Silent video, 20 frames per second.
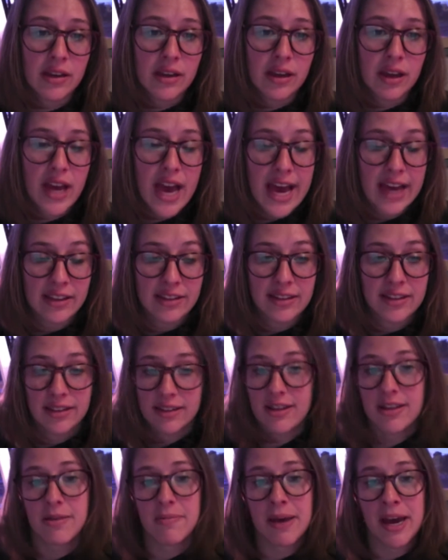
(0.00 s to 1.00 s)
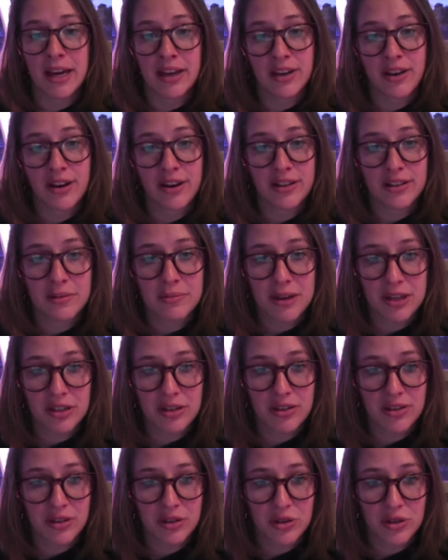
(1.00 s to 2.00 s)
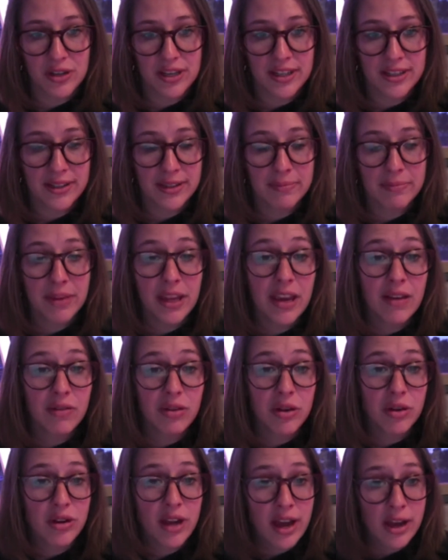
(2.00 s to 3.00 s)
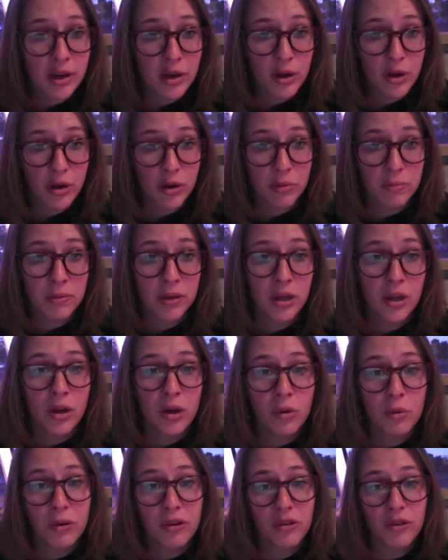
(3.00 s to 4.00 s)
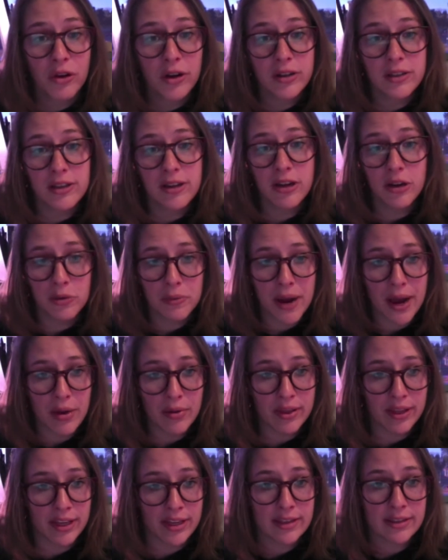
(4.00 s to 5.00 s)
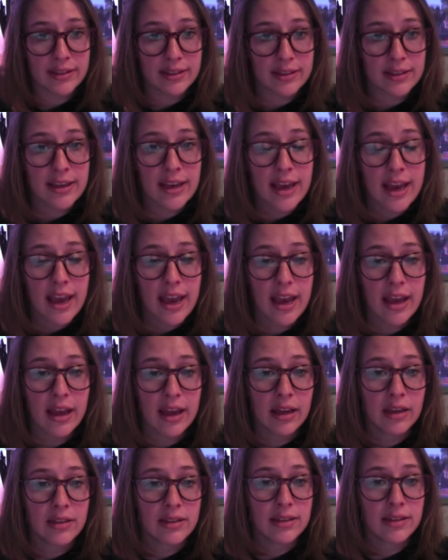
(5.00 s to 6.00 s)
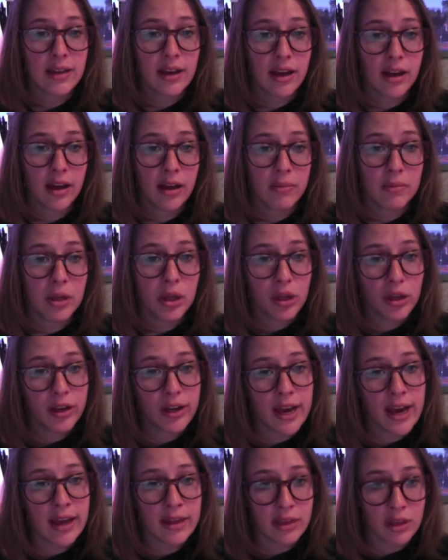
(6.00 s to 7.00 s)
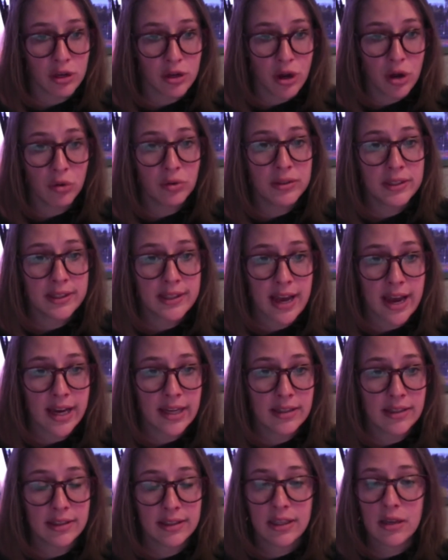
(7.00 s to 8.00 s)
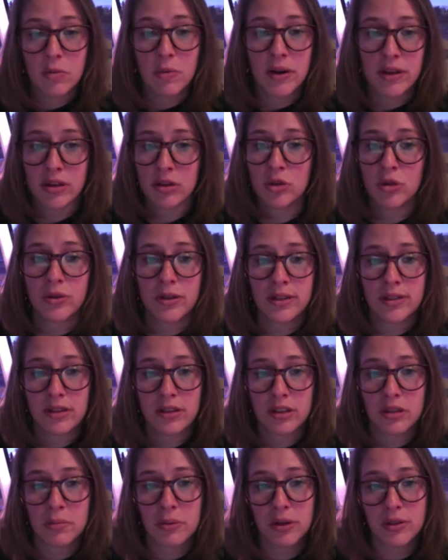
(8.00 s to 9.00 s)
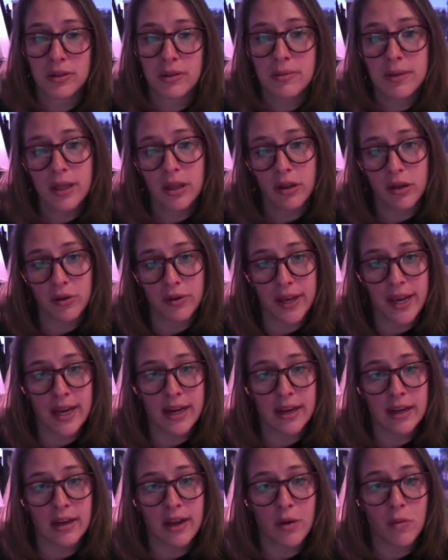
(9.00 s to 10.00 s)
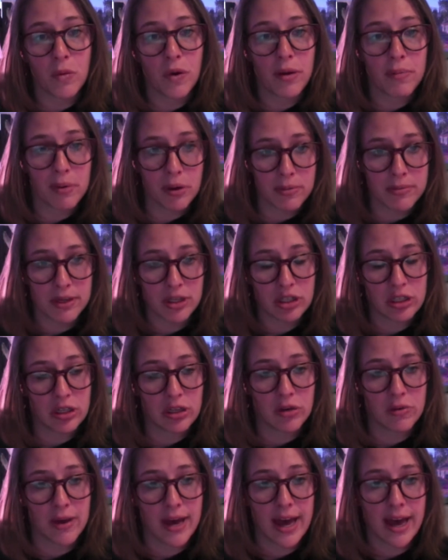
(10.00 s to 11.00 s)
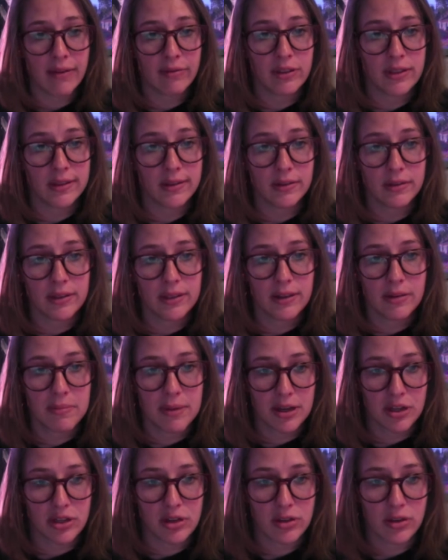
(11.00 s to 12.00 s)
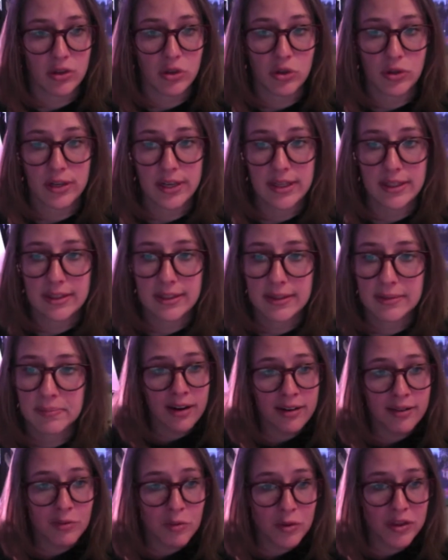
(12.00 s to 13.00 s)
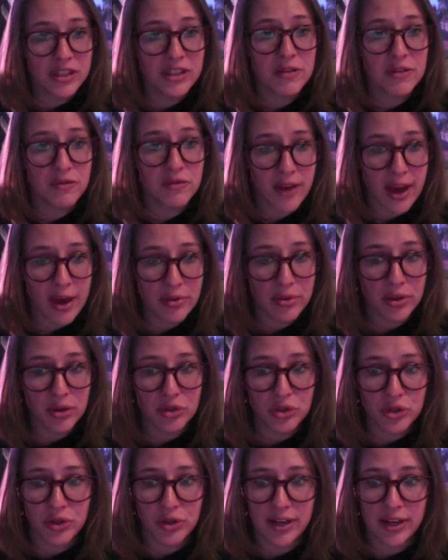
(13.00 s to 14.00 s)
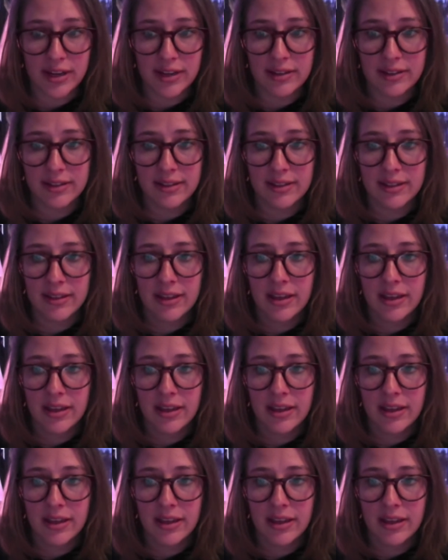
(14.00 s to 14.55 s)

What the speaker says: access to the backyard to measure the trees. If they're not home, refer to your route list and look at the notes side to see where the trees are supposed to be located and what permission you have to measure the trees. Once you've found the trees,